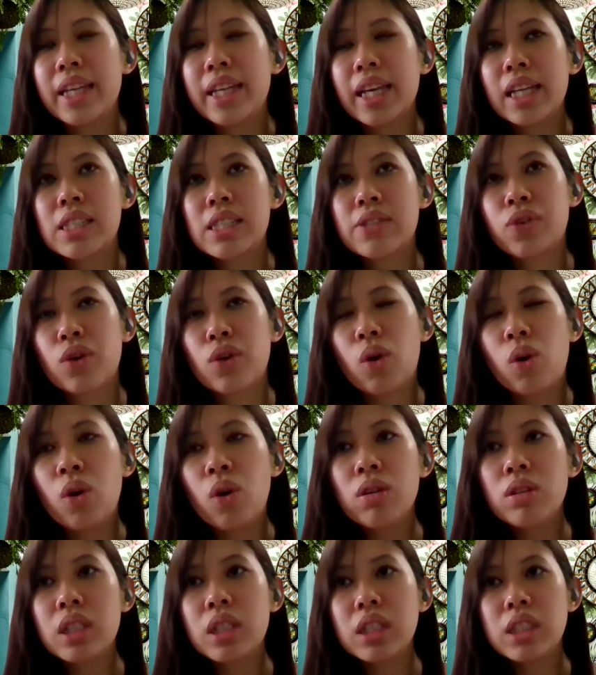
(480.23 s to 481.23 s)
guess for
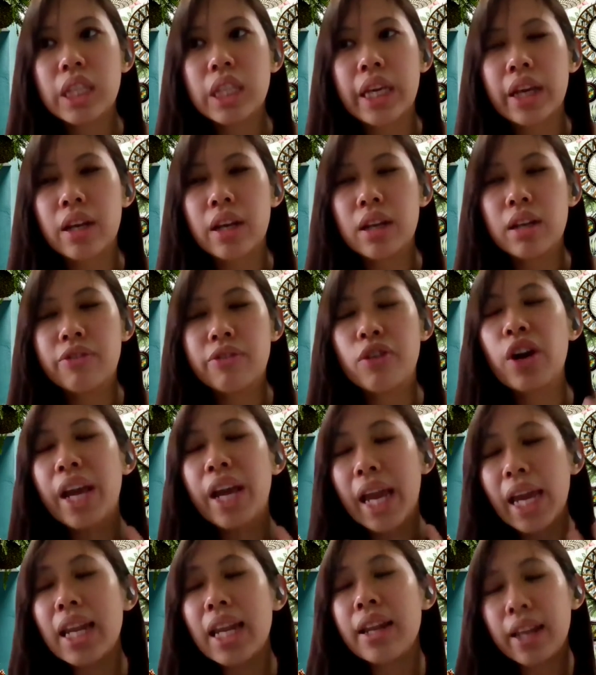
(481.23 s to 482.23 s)

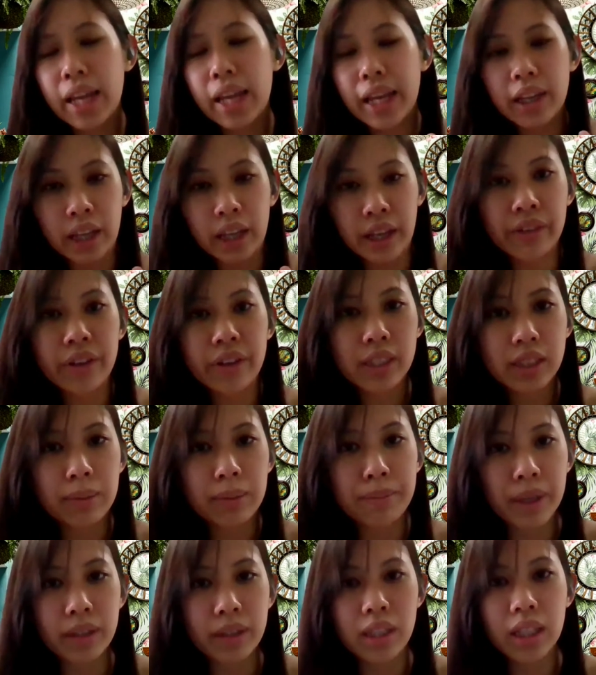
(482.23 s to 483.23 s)
head and neck areas
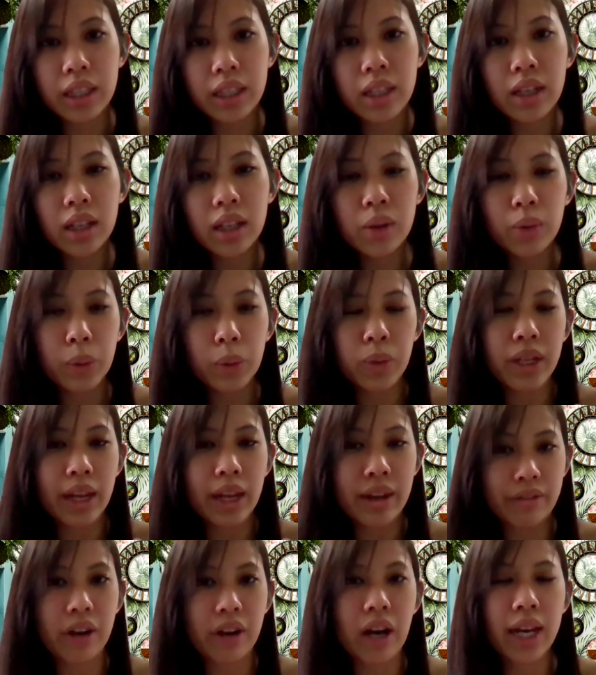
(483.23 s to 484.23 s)
in particular, we would
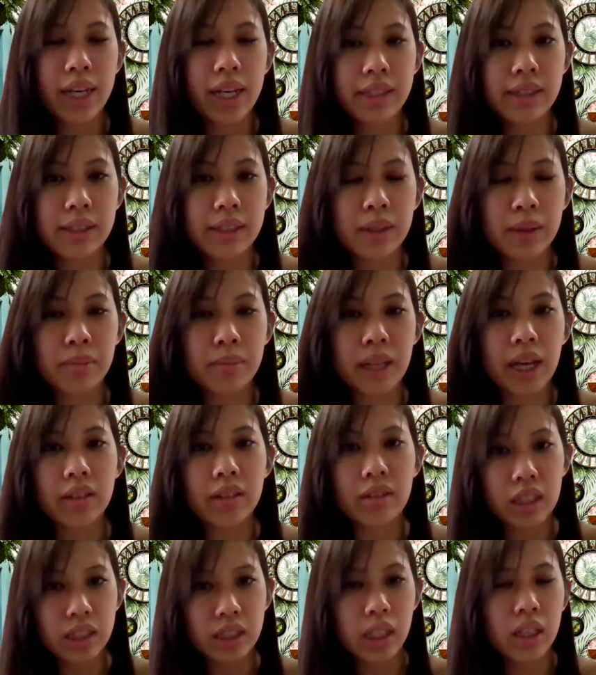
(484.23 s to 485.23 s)
advise them
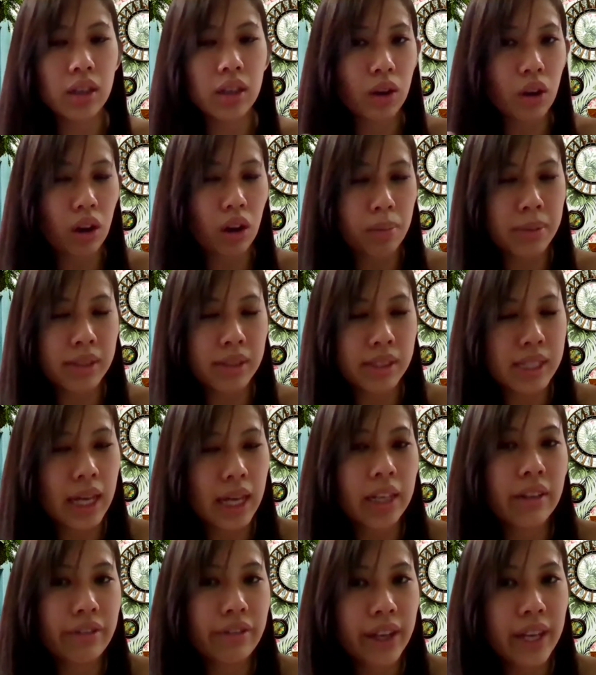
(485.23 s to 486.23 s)
that these are the common
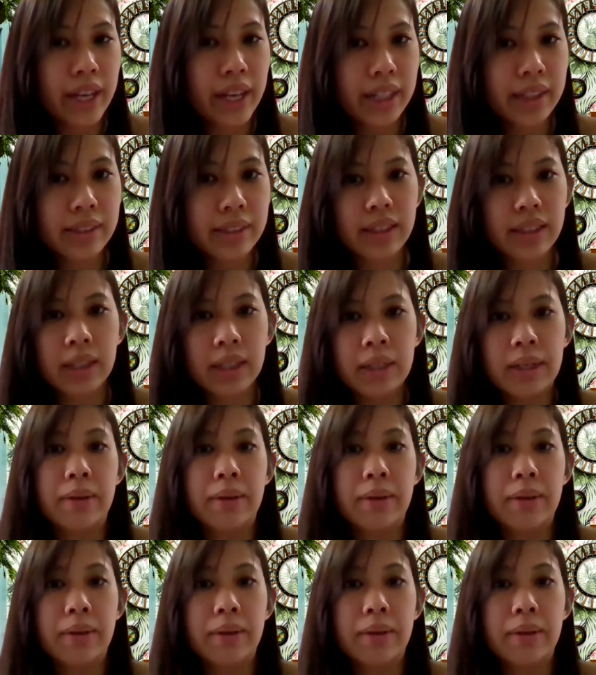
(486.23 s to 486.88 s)
side effects.